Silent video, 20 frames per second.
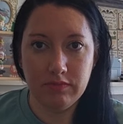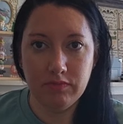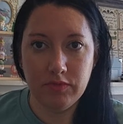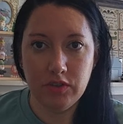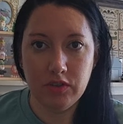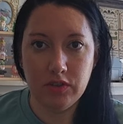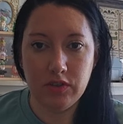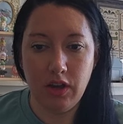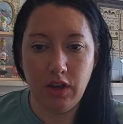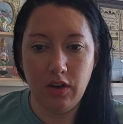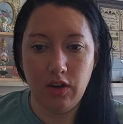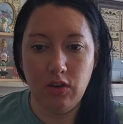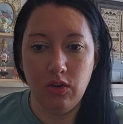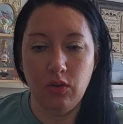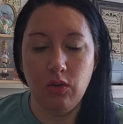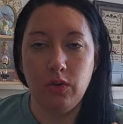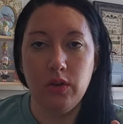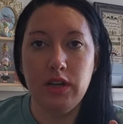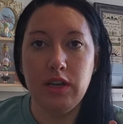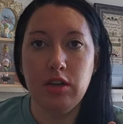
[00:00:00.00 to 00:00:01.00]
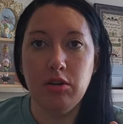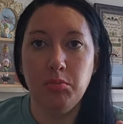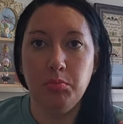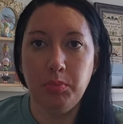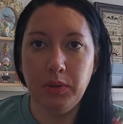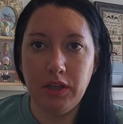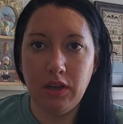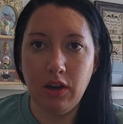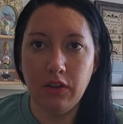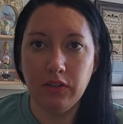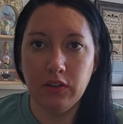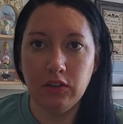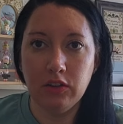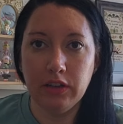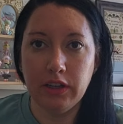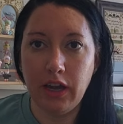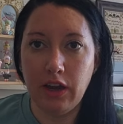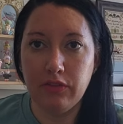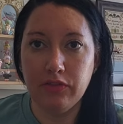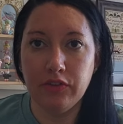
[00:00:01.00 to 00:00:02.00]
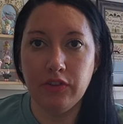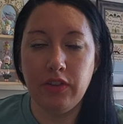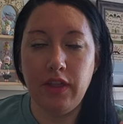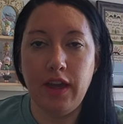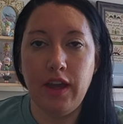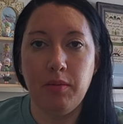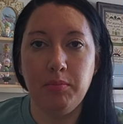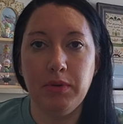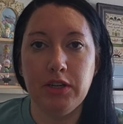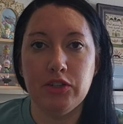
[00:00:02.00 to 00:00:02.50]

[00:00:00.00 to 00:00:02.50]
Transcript: So be on the lookout for that.